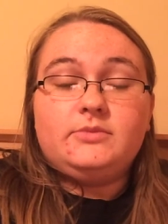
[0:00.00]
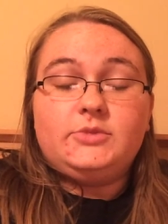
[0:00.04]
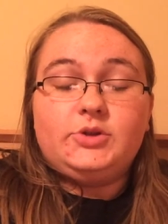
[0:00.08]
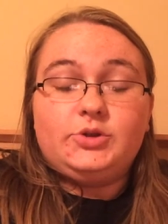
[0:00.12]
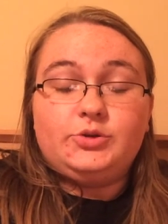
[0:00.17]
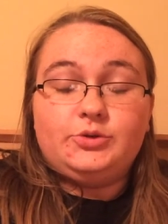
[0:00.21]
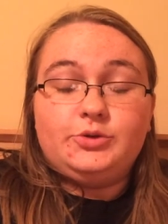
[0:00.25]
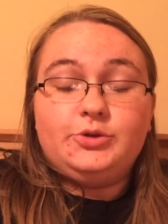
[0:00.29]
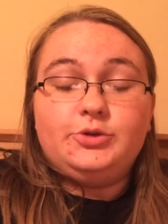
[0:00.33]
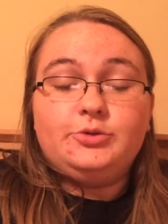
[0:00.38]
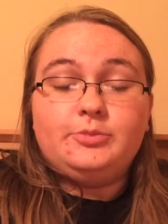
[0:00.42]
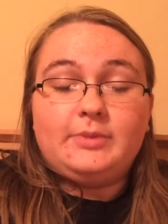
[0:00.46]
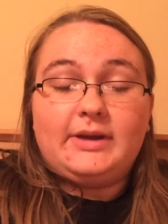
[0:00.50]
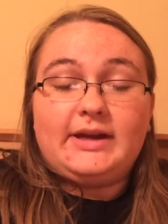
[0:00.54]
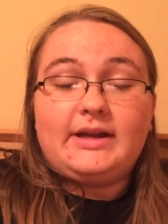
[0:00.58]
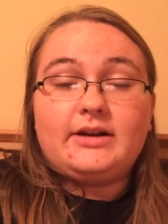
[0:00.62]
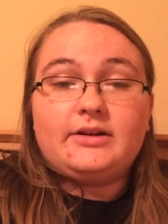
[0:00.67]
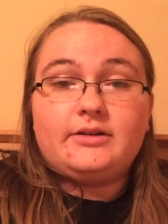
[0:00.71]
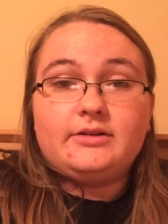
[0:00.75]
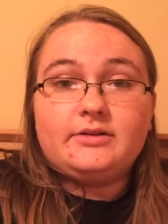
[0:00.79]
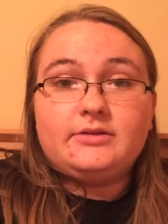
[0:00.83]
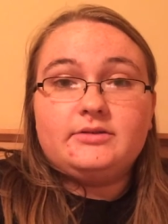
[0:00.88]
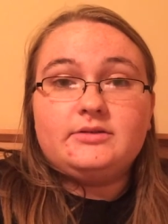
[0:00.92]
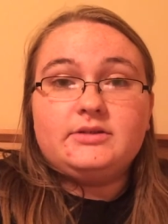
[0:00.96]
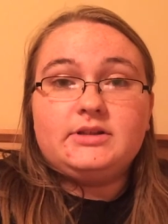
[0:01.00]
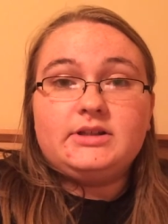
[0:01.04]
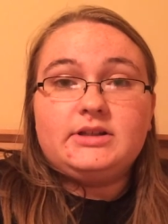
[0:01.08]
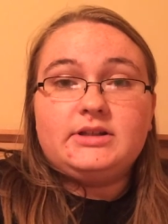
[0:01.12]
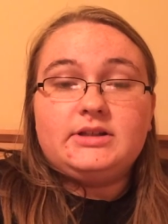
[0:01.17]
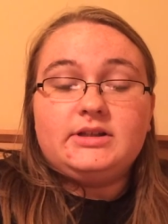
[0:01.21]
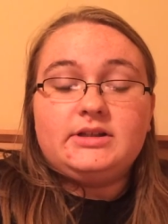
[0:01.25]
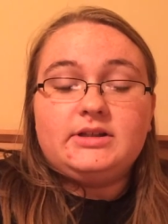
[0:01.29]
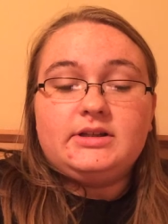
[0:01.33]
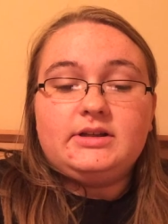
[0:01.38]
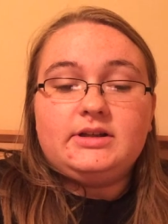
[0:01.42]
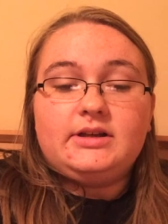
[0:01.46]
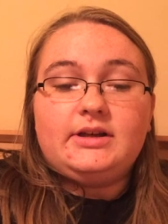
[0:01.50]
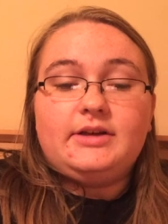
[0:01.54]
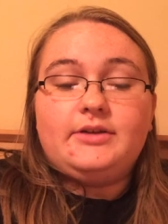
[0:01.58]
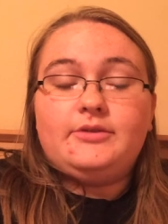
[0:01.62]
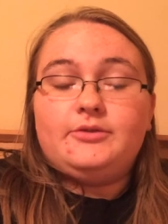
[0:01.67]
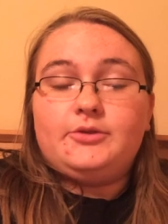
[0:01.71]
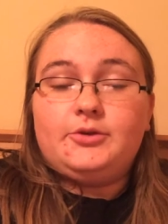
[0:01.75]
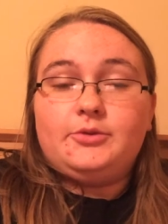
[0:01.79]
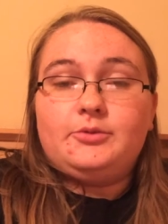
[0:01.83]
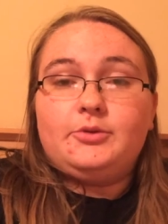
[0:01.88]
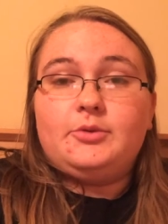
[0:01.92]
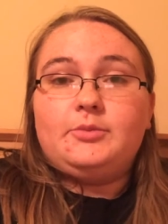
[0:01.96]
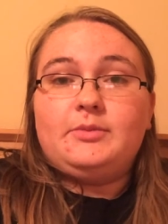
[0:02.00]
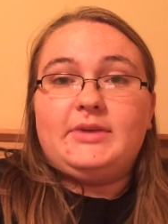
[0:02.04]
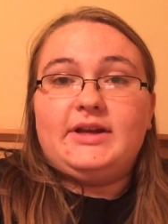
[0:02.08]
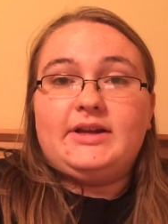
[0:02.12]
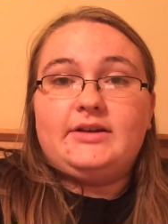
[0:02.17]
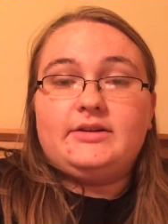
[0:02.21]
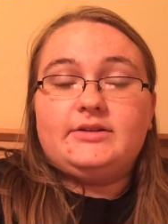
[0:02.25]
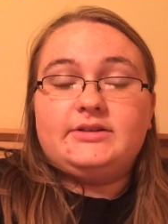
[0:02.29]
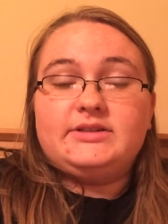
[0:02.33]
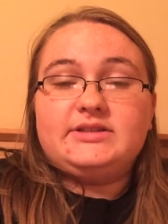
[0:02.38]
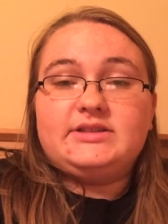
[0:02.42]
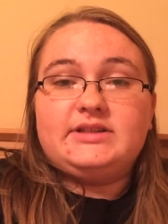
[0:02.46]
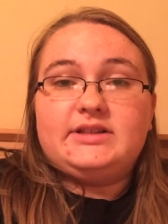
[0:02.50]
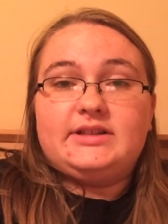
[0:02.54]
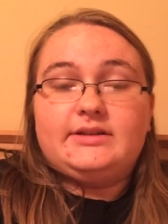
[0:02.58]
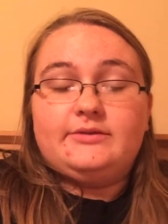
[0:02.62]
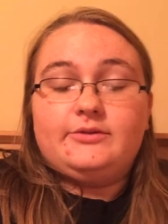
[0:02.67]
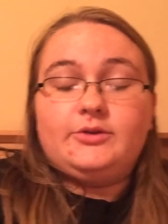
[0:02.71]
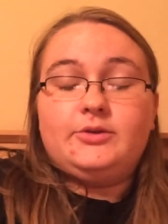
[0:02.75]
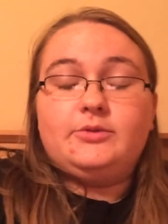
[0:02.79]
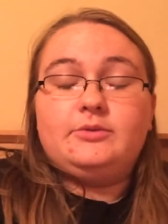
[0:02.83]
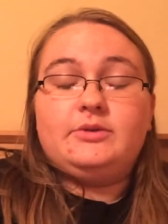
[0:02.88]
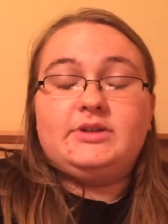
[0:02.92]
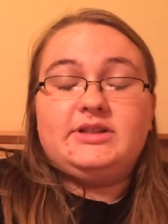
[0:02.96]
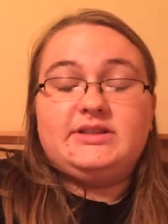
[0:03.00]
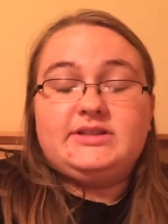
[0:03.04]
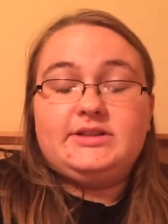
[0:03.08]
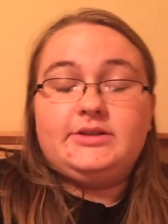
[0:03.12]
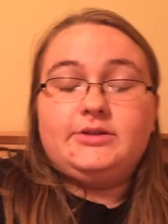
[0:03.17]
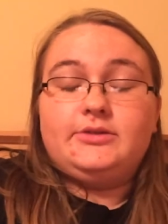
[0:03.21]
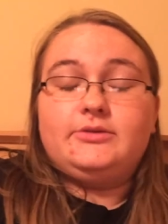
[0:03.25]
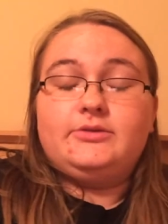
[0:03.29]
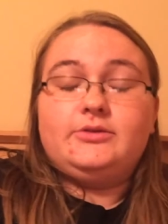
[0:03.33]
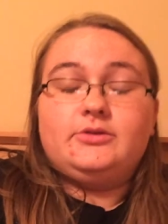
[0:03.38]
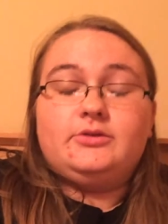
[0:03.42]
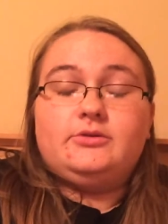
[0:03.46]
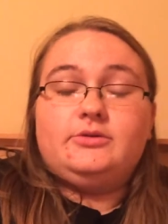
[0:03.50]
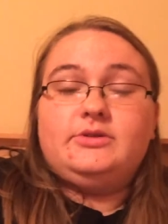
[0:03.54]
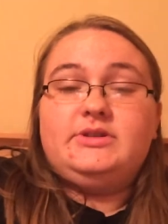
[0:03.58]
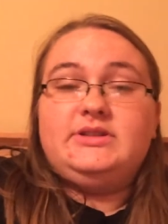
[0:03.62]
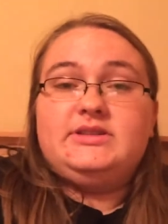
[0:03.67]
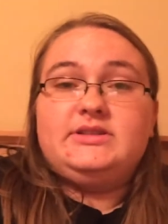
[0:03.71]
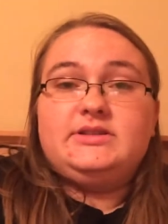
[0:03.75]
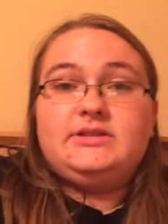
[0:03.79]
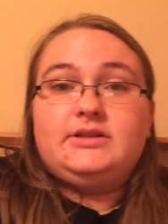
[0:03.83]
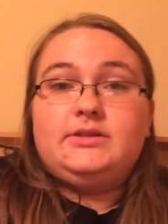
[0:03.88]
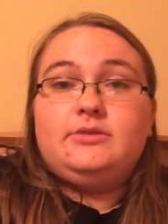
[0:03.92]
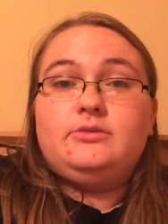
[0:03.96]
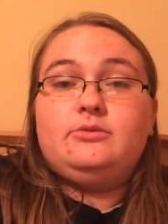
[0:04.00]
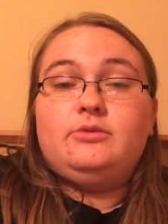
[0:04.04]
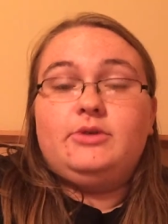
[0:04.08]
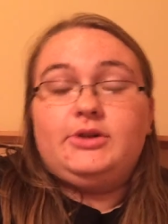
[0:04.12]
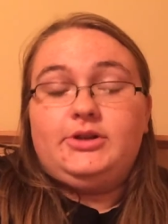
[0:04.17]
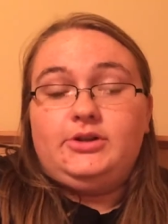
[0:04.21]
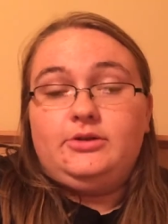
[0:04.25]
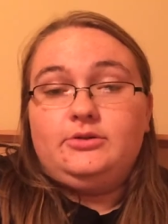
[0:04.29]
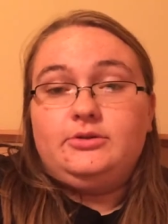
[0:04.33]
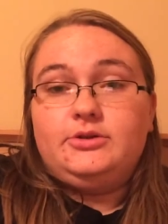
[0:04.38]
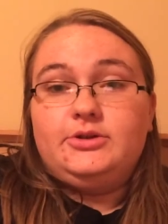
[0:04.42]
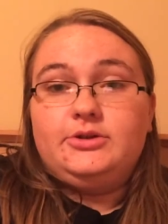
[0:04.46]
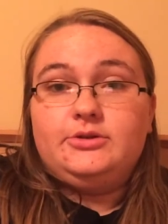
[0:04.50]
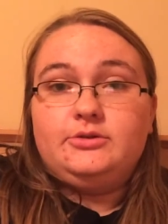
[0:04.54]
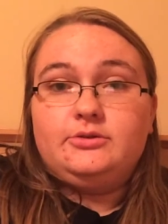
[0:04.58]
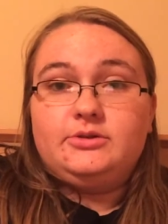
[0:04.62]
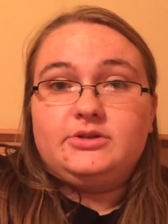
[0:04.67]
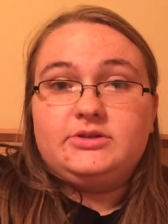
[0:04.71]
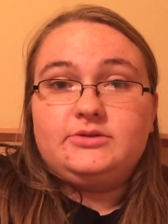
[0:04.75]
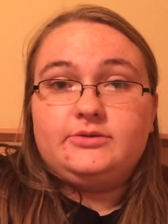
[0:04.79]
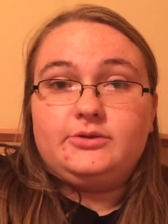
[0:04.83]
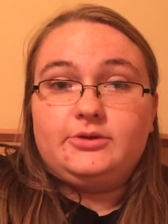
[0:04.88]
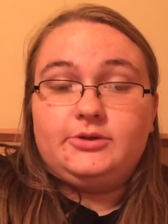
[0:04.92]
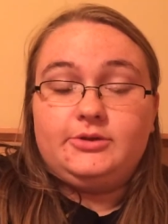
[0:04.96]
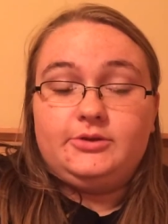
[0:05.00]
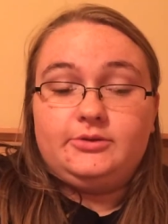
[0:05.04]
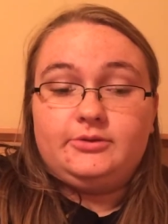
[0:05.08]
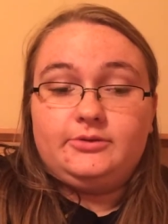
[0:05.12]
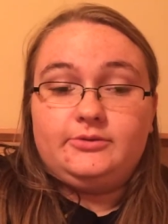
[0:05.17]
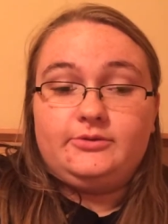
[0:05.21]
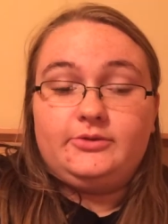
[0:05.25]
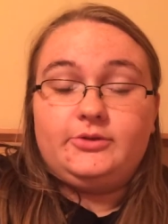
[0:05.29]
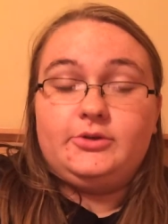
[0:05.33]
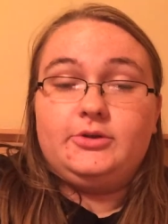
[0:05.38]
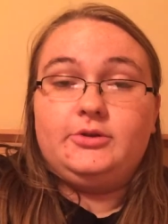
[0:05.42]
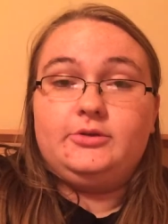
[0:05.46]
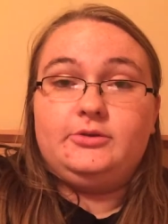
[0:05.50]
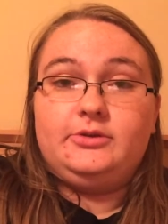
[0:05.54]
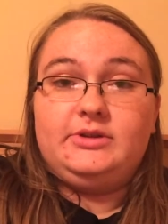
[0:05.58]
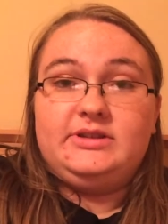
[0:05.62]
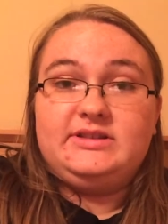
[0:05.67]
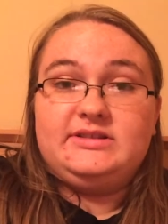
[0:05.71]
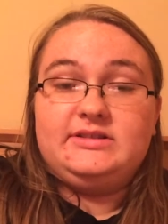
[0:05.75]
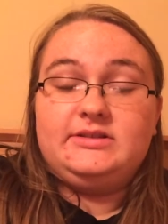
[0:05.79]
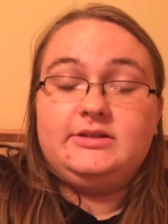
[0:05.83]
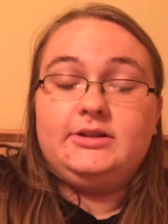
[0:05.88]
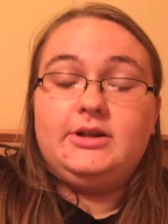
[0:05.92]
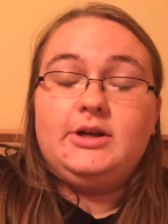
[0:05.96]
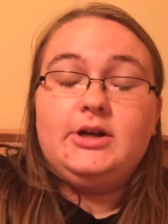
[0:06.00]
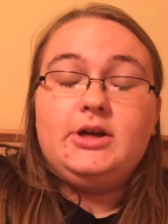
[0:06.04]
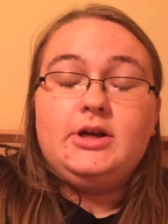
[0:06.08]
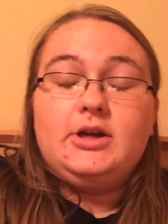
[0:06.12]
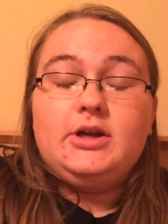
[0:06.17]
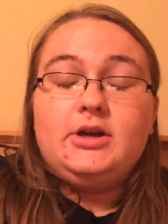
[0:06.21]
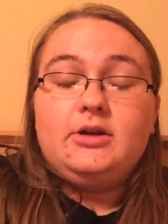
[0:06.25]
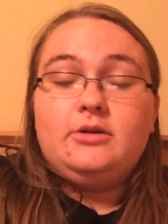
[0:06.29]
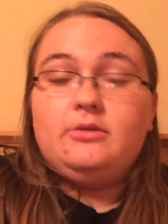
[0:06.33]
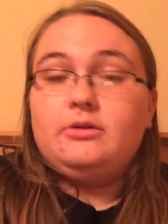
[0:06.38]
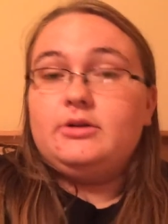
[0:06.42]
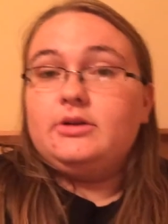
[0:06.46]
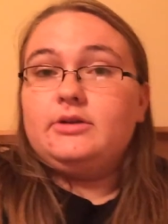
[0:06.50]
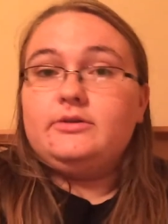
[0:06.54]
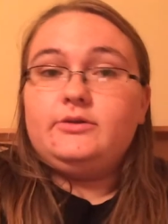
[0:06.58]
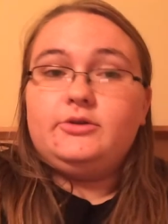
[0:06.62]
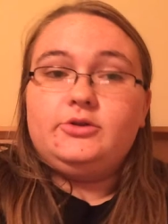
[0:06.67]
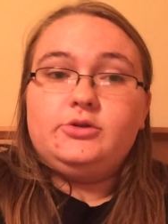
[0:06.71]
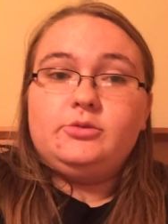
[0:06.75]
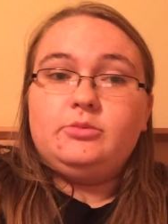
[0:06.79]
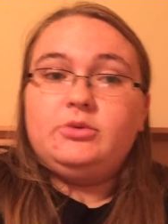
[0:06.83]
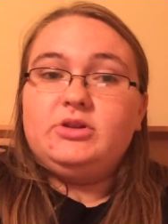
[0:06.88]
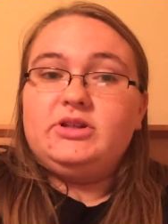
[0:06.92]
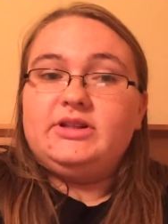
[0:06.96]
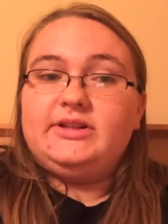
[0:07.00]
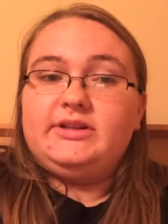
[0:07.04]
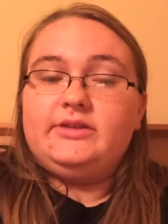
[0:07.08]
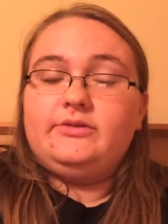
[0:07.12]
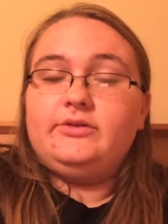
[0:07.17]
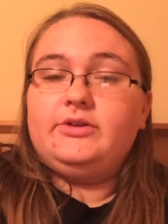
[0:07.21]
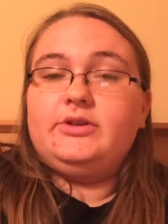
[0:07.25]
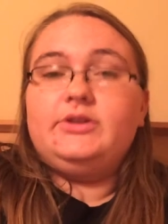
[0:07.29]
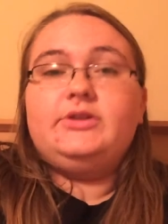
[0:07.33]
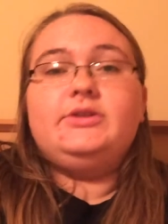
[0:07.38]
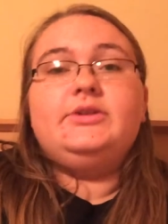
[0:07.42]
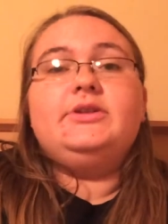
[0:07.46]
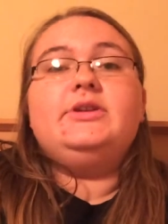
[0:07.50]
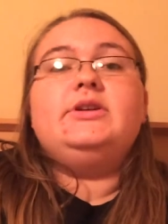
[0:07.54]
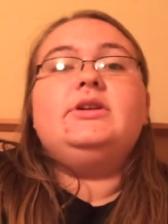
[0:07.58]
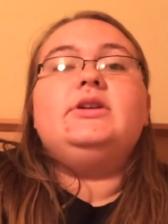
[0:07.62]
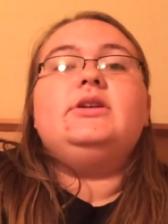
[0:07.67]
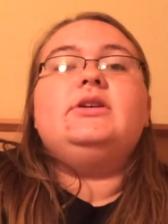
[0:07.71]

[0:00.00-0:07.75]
You do matter everyone matters and everyone is here for a reason and what you do is for your for a reason whatever you believe in